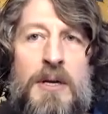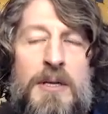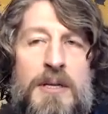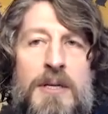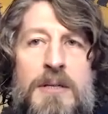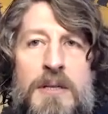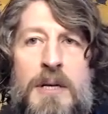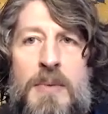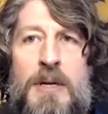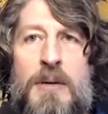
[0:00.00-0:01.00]
Since
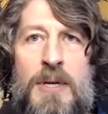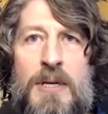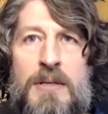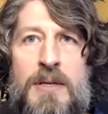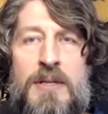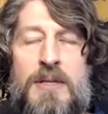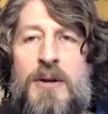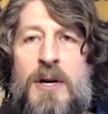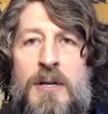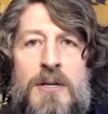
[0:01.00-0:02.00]
they've been in business,
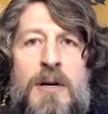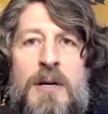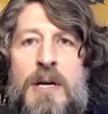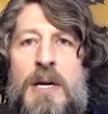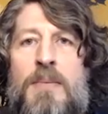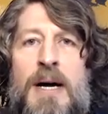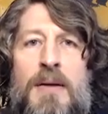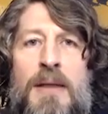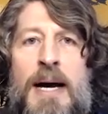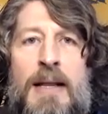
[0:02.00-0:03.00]
they're not talking
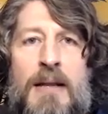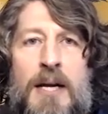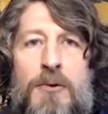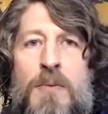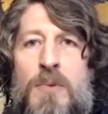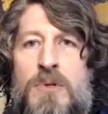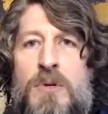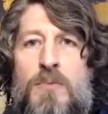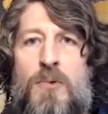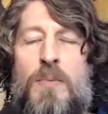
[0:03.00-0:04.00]
about that, like remo
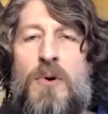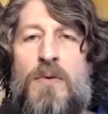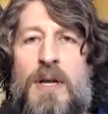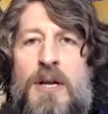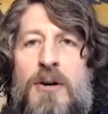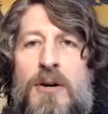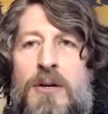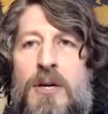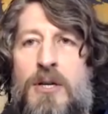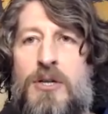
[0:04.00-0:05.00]
removing their
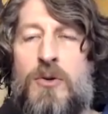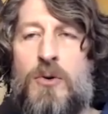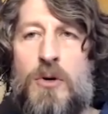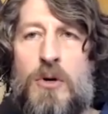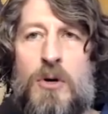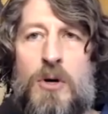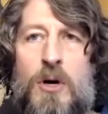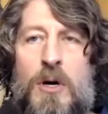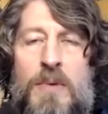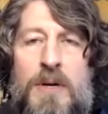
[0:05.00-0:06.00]
historical
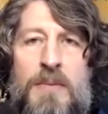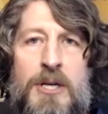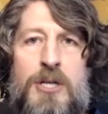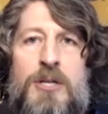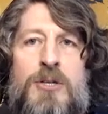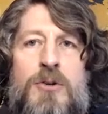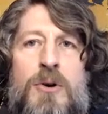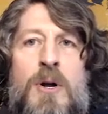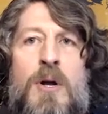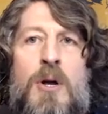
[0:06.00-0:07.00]
carbon emissions
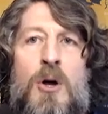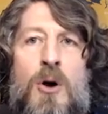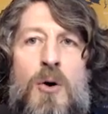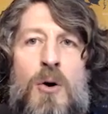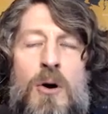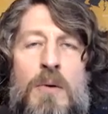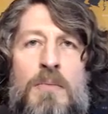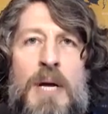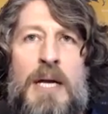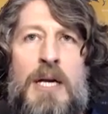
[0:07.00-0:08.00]
or, or
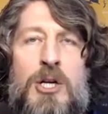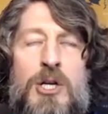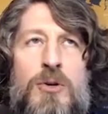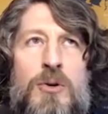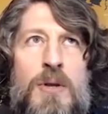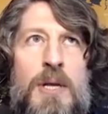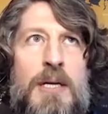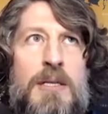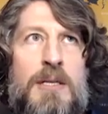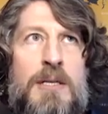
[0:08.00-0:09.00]
making sure
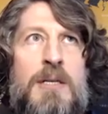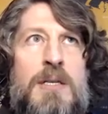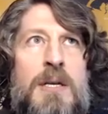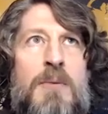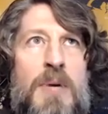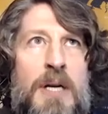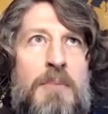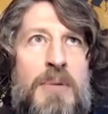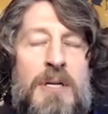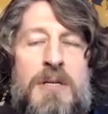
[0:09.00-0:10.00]
that since they've been
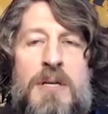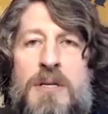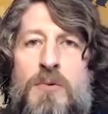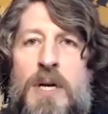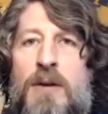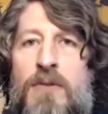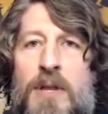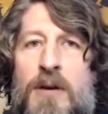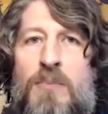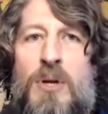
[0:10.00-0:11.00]
in business, whatever
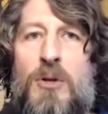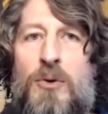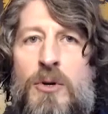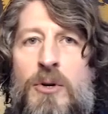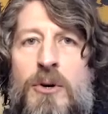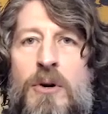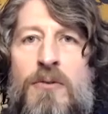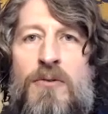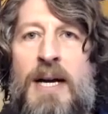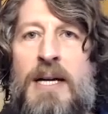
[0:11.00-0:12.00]
they polluted or
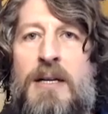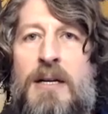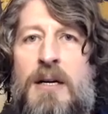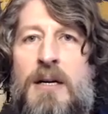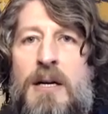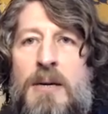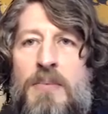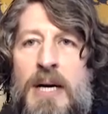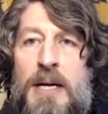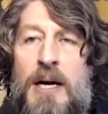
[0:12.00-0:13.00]
affect uh,
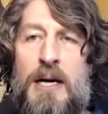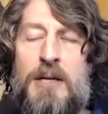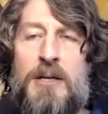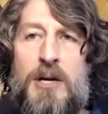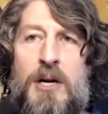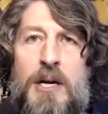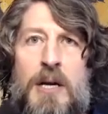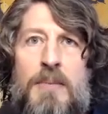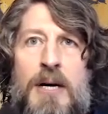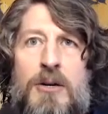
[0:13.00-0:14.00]
by not talking
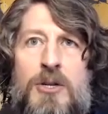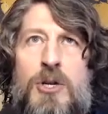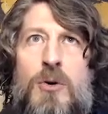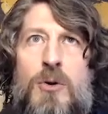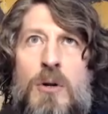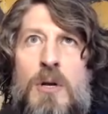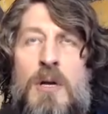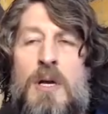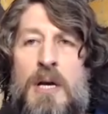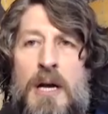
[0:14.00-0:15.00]
about total
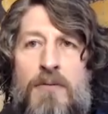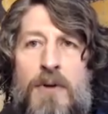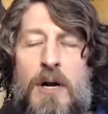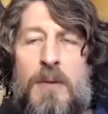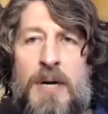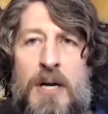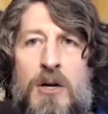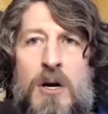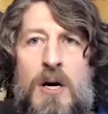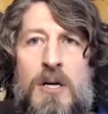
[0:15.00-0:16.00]
environmental
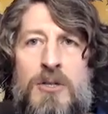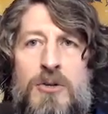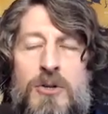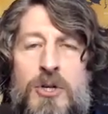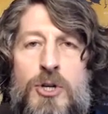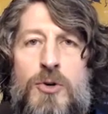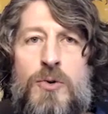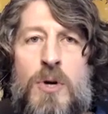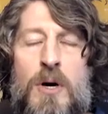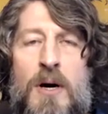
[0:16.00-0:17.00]
cost or the
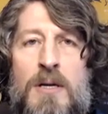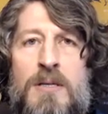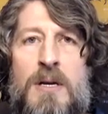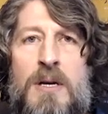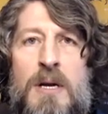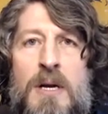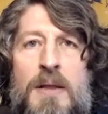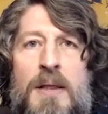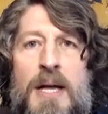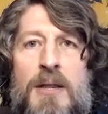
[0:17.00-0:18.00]
true cost,
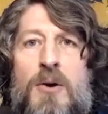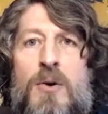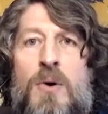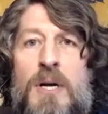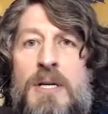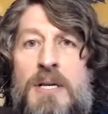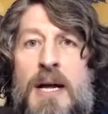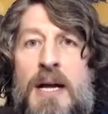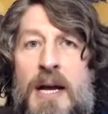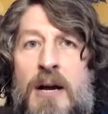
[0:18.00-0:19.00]
that they're going to
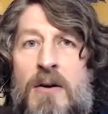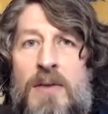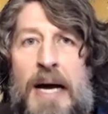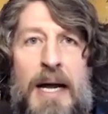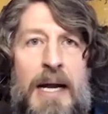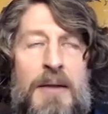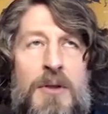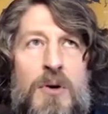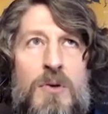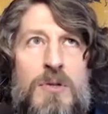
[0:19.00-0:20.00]
take care of that. And
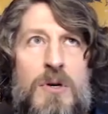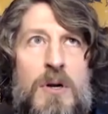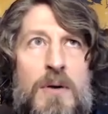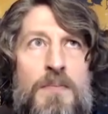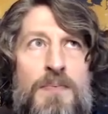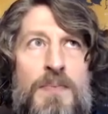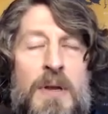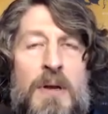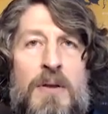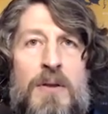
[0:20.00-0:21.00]
those are,
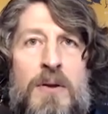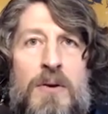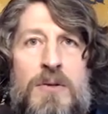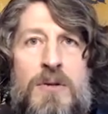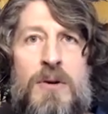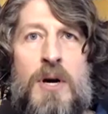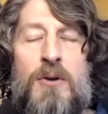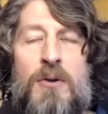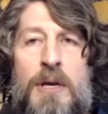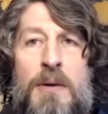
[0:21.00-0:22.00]
those are not
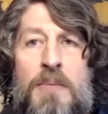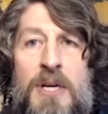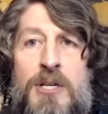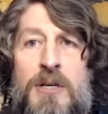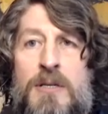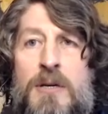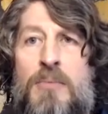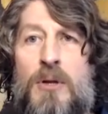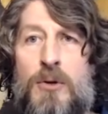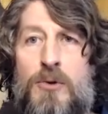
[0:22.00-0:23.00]
only emissions and
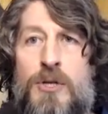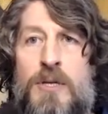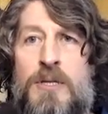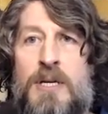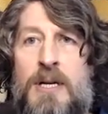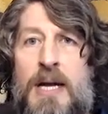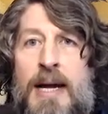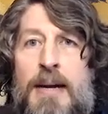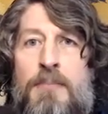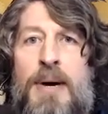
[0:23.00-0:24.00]
pollutions and
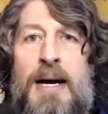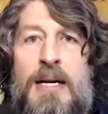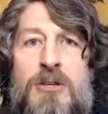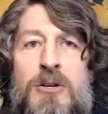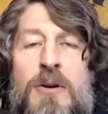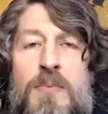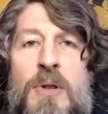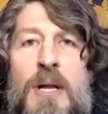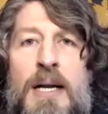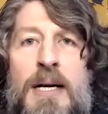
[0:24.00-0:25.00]
impacts on our
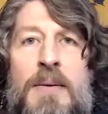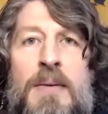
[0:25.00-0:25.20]
planet,